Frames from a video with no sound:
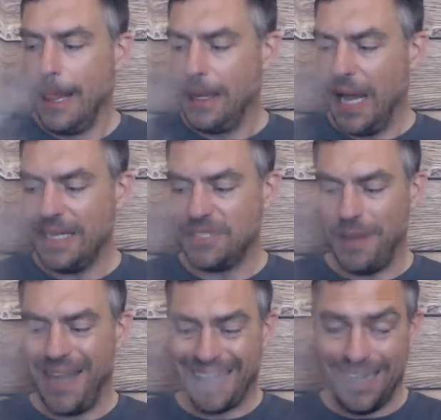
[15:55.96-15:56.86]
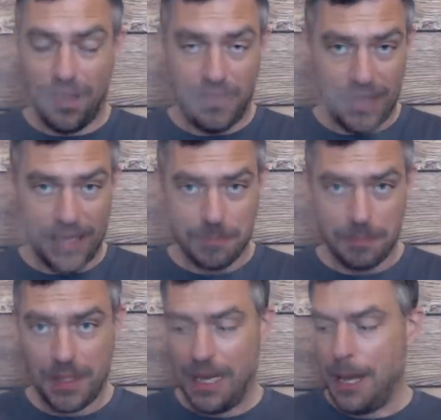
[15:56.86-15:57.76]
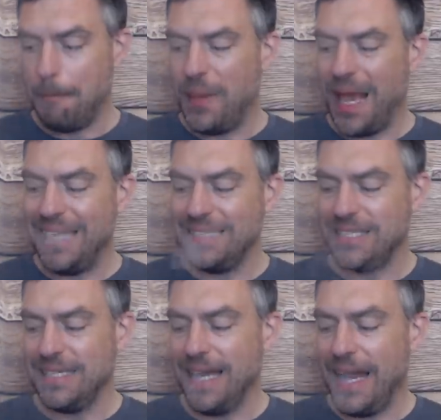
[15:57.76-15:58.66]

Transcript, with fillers: That is banging. I think 80,